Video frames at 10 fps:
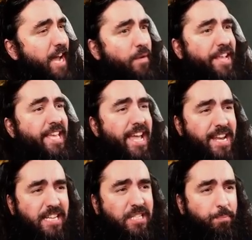Now I
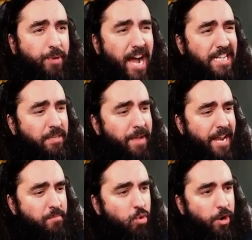cannot surprise them
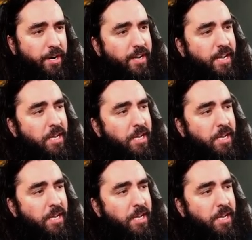anymore.